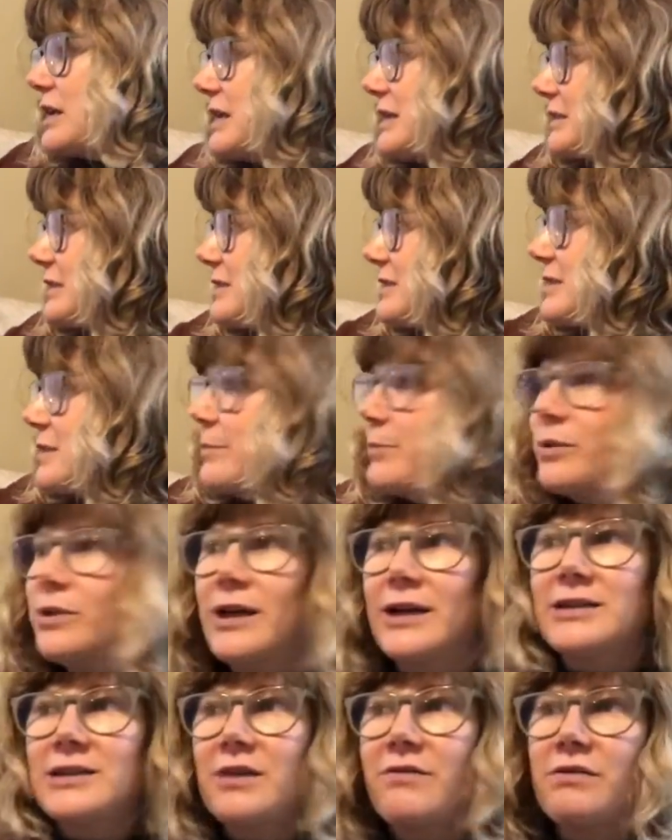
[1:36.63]
simple
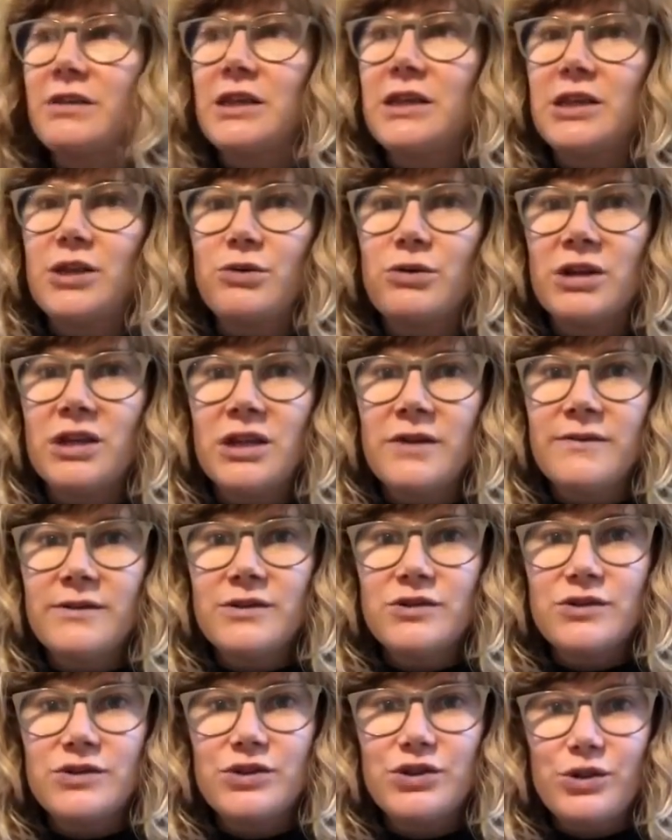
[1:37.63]
activity that you can
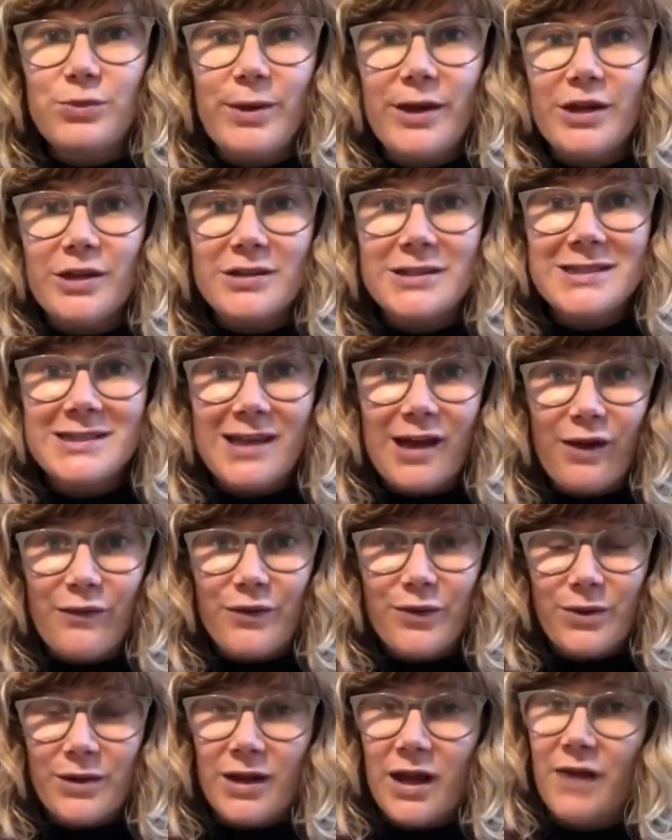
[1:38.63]
even just do by yourself
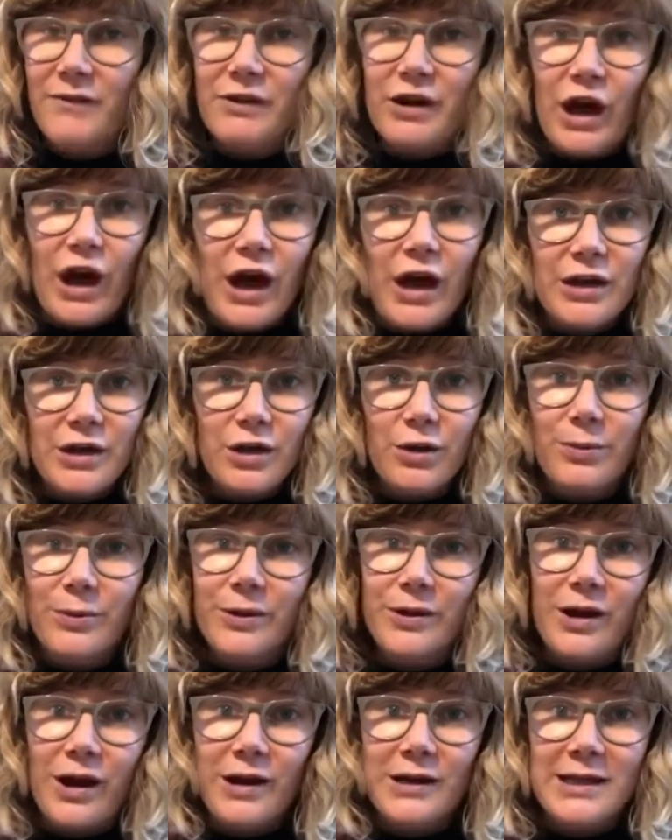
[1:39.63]
you can have an
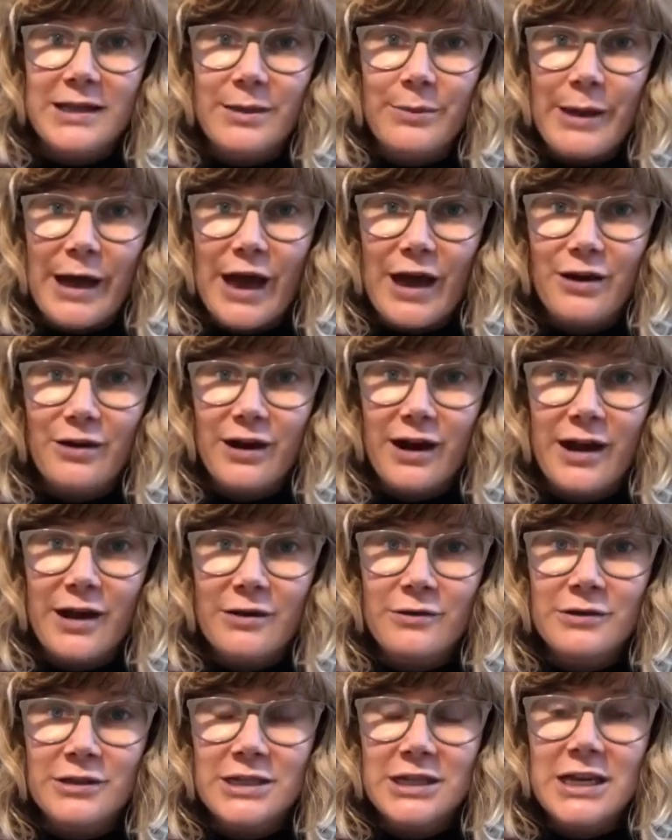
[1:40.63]
audiobook on in the
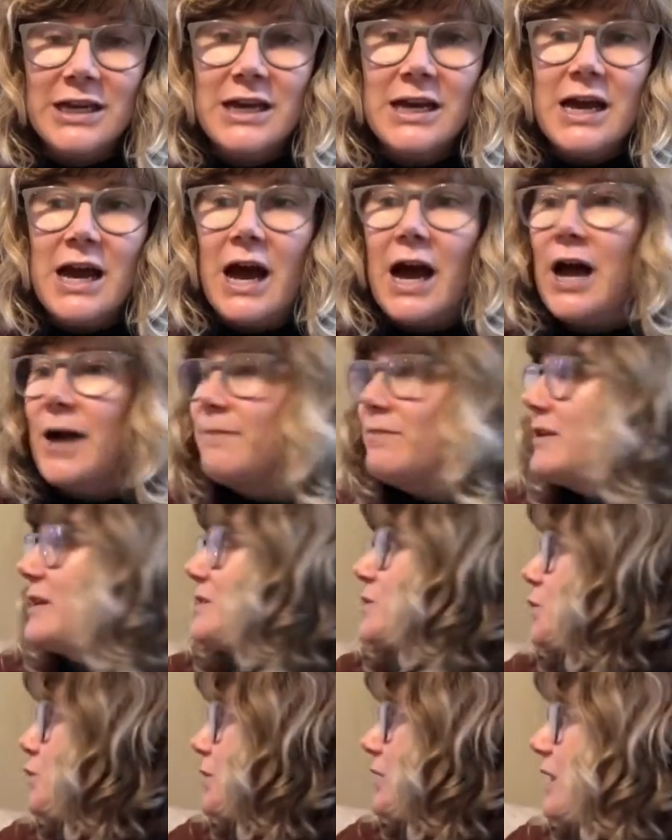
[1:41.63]
background um,
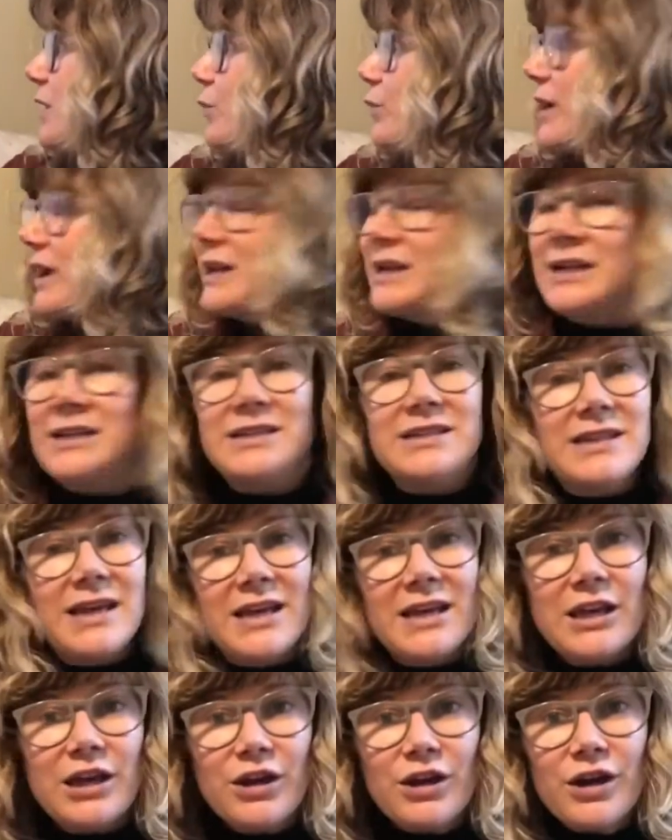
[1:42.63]
it's really rainy
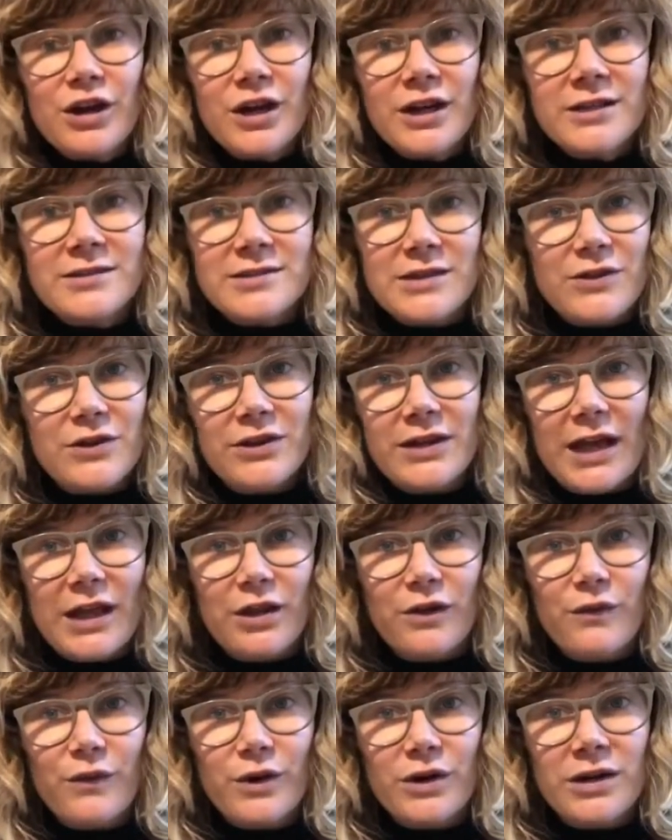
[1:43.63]
today here in Southern
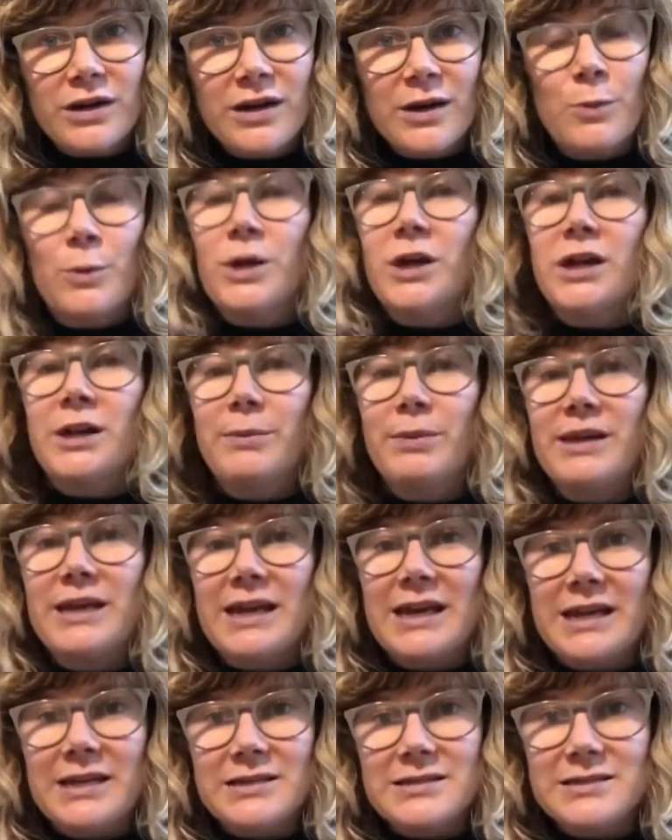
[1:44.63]
California and we're going to be
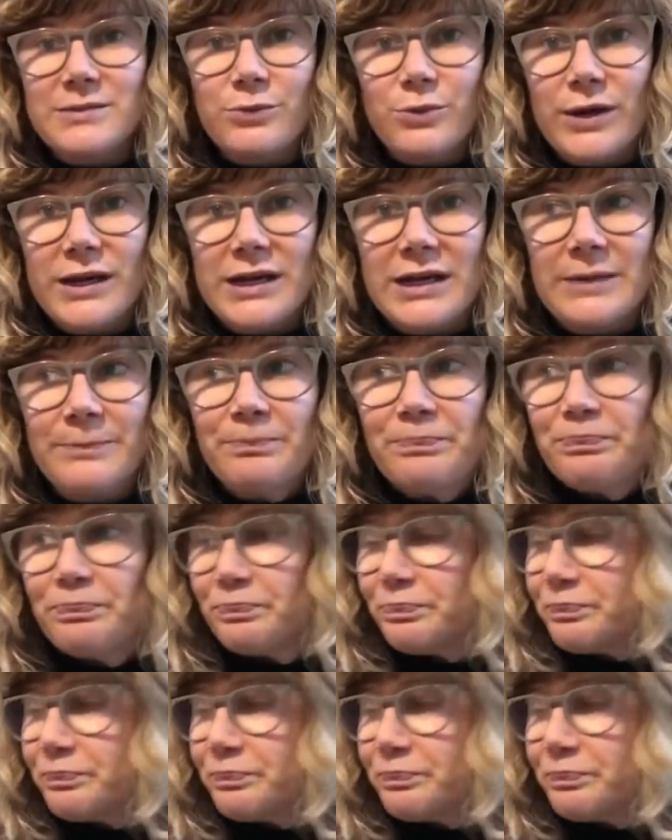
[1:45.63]
getting some rain